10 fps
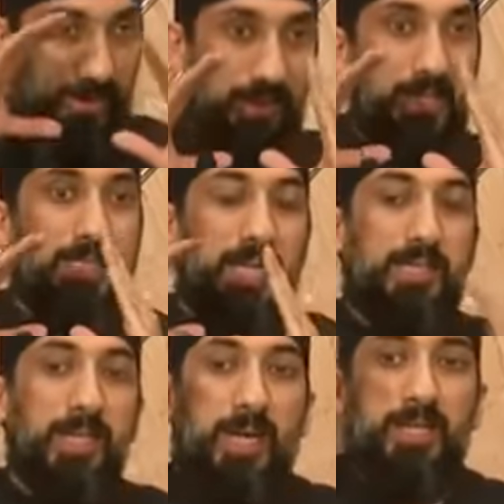little
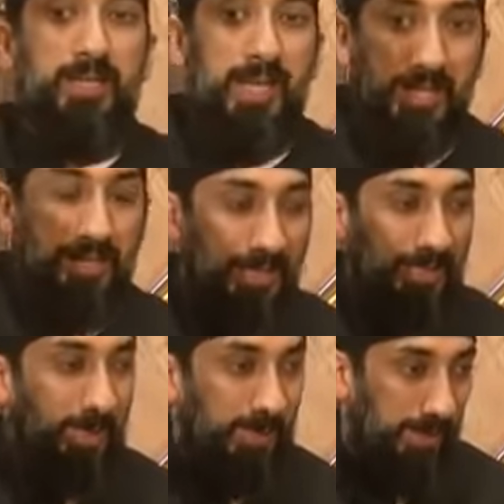indent, and in that
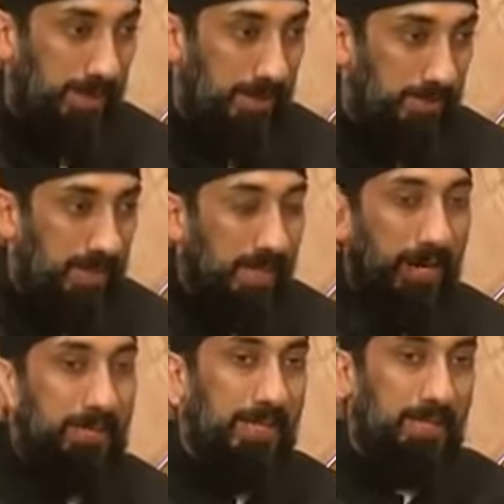indent there's a lamp,
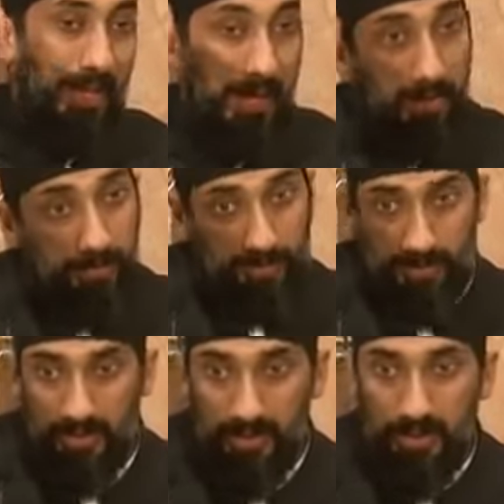and that lamp
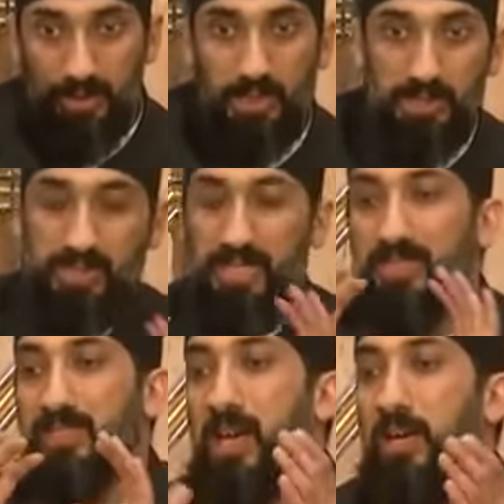is
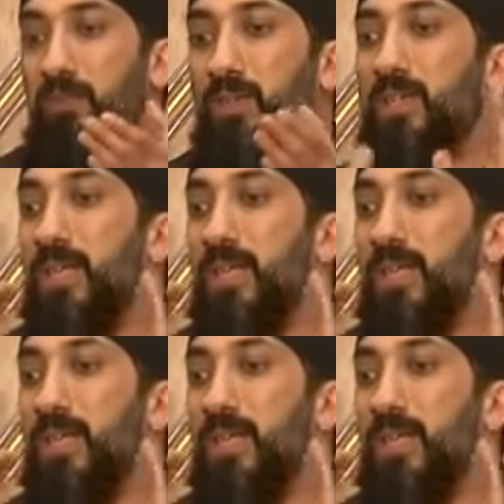inside of a